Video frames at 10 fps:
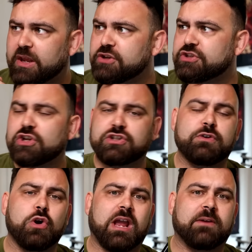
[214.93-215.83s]
because the chances
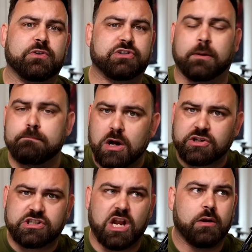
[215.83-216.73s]
of you not getting first turn are
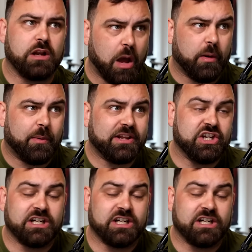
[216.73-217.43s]
much slow, lower when